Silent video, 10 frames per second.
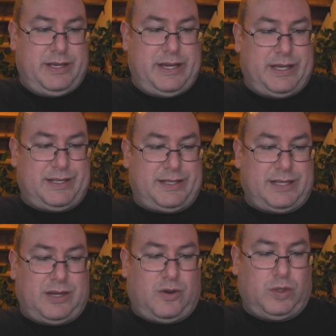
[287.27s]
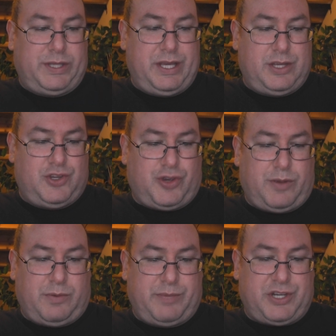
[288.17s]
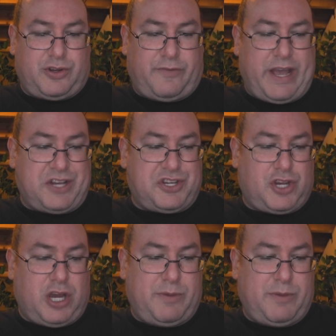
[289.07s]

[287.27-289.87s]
Yes, a wholly enjoyable mixture of action,